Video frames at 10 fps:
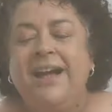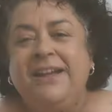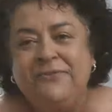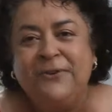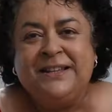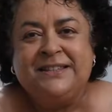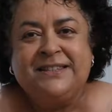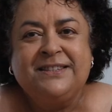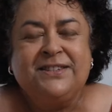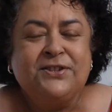Hi
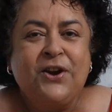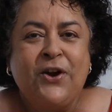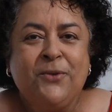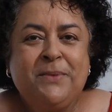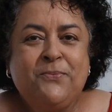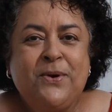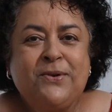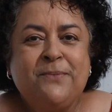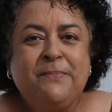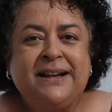friends, this is Carmen.
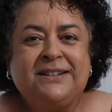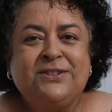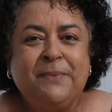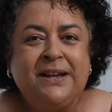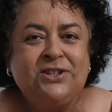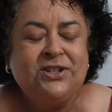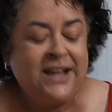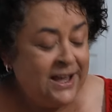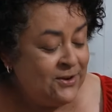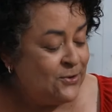Welcome back to my
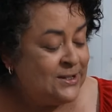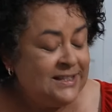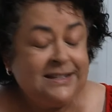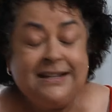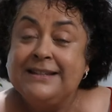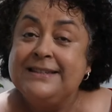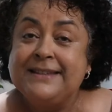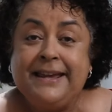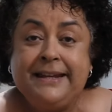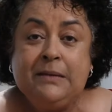channel. It's an
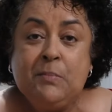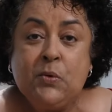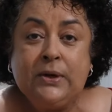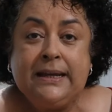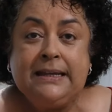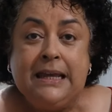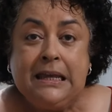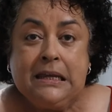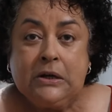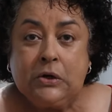exciting morning
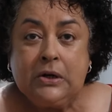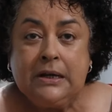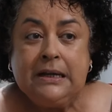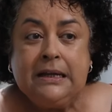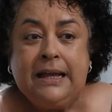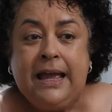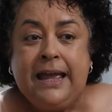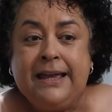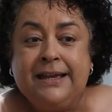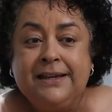here
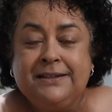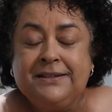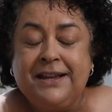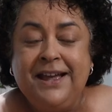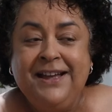and